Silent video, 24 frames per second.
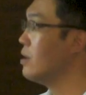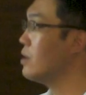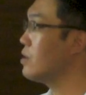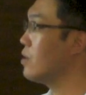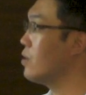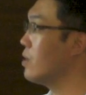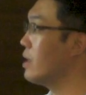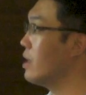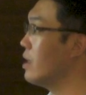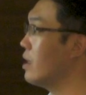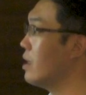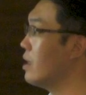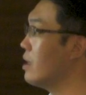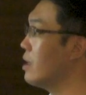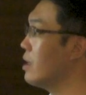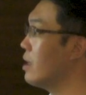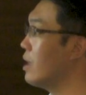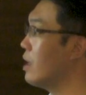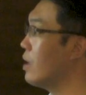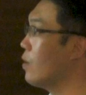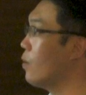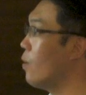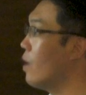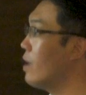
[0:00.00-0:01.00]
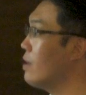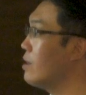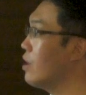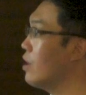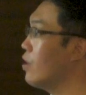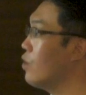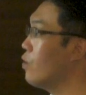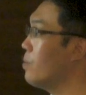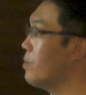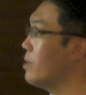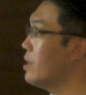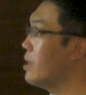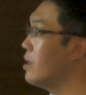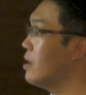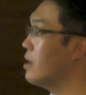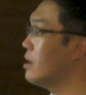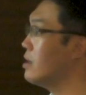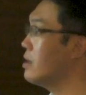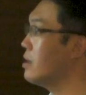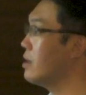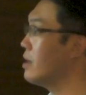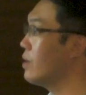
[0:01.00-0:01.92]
So in one tube here,